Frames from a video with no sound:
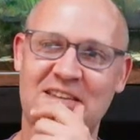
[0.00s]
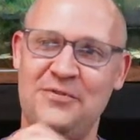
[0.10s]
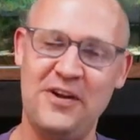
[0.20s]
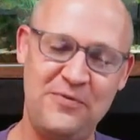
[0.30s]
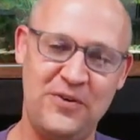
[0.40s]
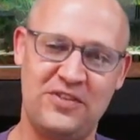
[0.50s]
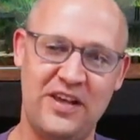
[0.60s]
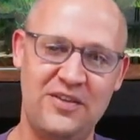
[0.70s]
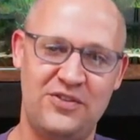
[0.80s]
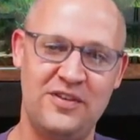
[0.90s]
the very first
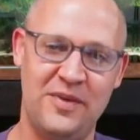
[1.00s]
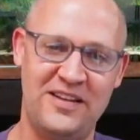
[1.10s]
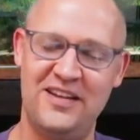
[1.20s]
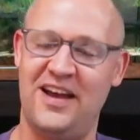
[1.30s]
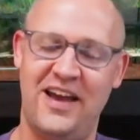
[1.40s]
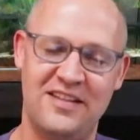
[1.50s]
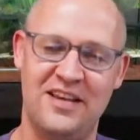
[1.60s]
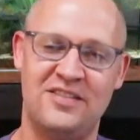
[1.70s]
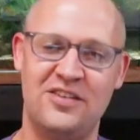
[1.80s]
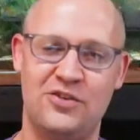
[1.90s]
live stream I did, I
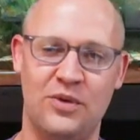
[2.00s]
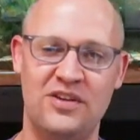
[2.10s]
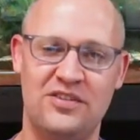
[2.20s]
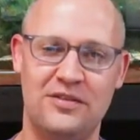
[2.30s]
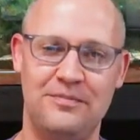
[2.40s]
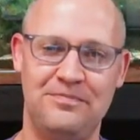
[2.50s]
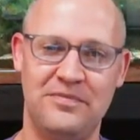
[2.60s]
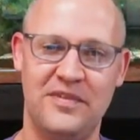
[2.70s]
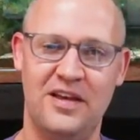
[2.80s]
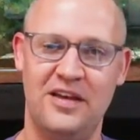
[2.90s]
had that situation.
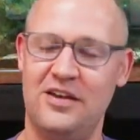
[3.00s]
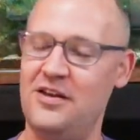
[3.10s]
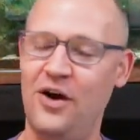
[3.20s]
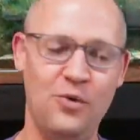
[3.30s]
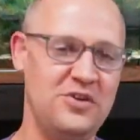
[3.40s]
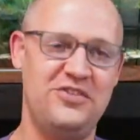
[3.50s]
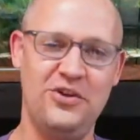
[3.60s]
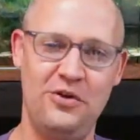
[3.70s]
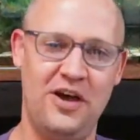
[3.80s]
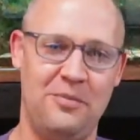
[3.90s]
No one
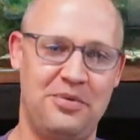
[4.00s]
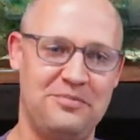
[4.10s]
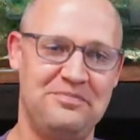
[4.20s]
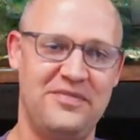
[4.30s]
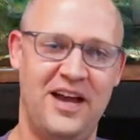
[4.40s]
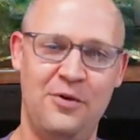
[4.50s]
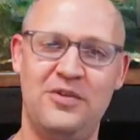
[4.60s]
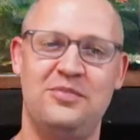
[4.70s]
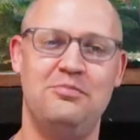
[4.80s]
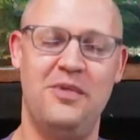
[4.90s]
showed up. I
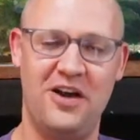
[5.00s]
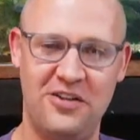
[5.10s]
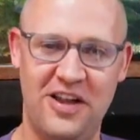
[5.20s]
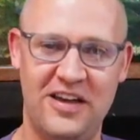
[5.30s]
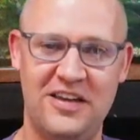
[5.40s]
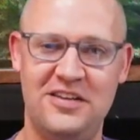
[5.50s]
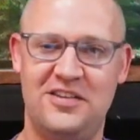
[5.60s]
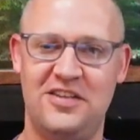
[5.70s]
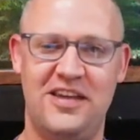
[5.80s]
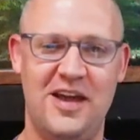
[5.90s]
was
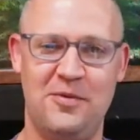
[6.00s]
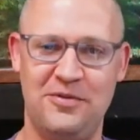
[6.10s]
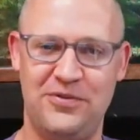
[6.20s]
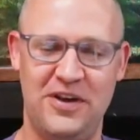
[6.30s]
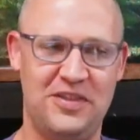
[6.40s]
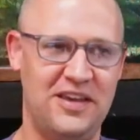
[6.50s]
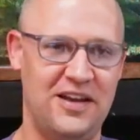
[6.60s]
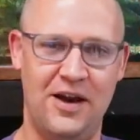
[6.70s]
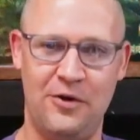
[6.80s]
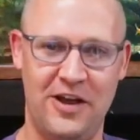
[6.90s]
monologuing to the camera for, I
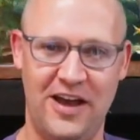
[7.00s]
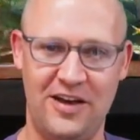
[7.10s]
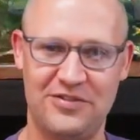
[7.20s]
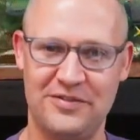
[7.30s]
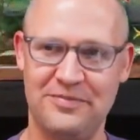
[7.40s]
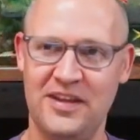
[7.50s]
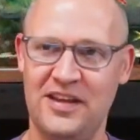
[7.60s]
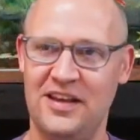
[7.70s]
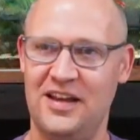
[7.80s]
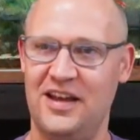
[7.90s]
think, an hour and a half.
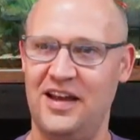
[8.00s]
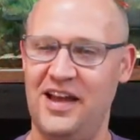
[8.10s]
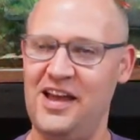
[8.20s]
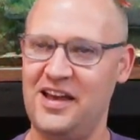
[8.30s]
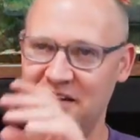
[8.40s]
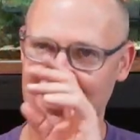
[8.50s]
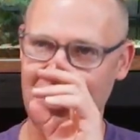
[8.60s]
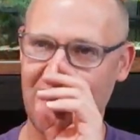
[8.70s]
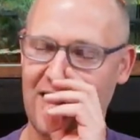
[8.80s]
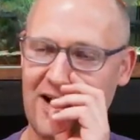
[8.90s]

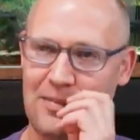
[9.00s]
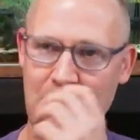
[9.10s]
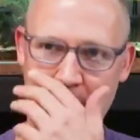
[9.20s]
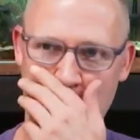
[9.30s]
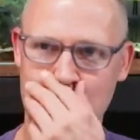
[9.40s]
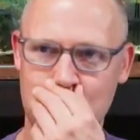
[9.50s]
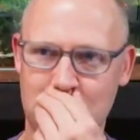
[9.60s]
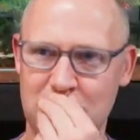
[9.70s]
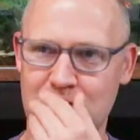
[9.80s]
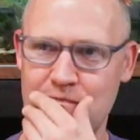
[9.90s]
And
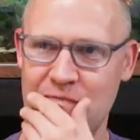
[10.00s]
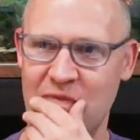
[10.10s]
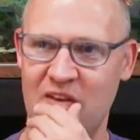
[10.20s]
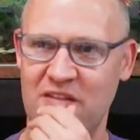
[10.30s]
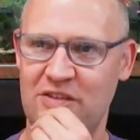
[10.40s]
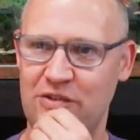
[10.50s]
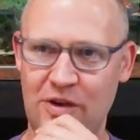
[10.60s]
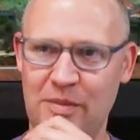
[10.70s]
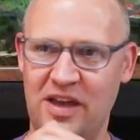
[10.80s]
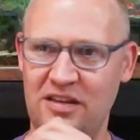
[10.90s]
the
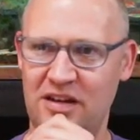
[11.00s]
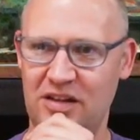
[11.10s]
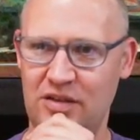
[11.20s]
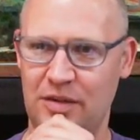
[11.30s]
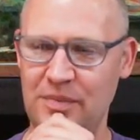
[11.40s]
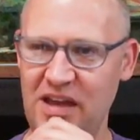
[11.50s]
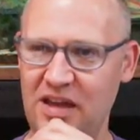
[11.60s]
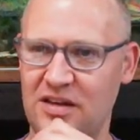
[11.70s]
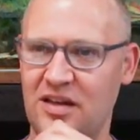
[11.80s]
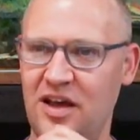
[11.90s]
stream ended, and I was like,
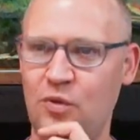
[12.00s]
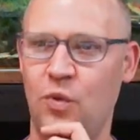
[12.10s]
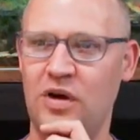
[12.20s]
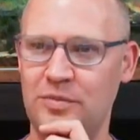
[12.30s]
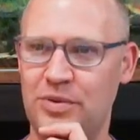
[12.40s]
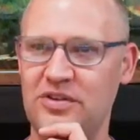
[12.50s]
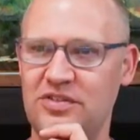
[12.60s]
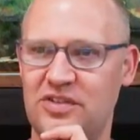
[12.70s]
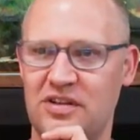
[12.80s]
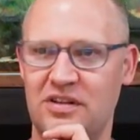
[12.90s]
man, not one
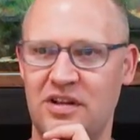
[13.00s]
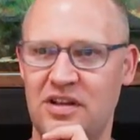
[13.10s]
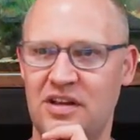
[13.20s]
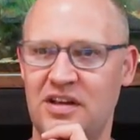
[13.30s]
person.